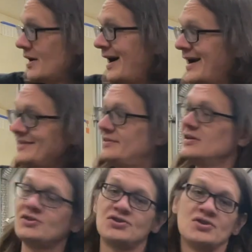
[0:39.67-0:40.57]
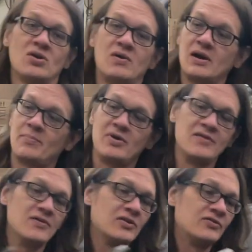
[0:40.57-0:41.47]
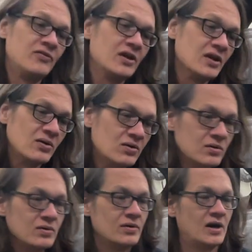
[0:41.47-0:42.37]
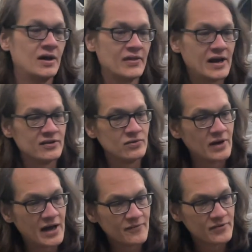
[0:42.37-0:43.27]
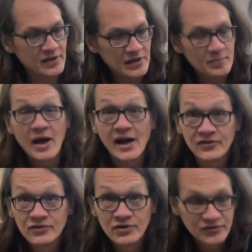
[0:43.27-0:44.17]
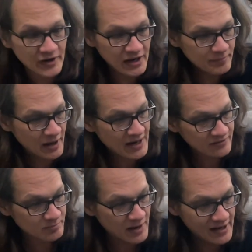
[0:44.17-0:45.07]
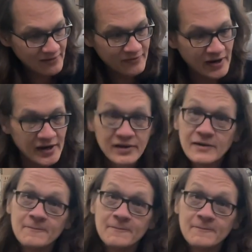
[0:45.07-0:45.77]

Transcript: I did show on a previous video that I do have the passenger side box modified.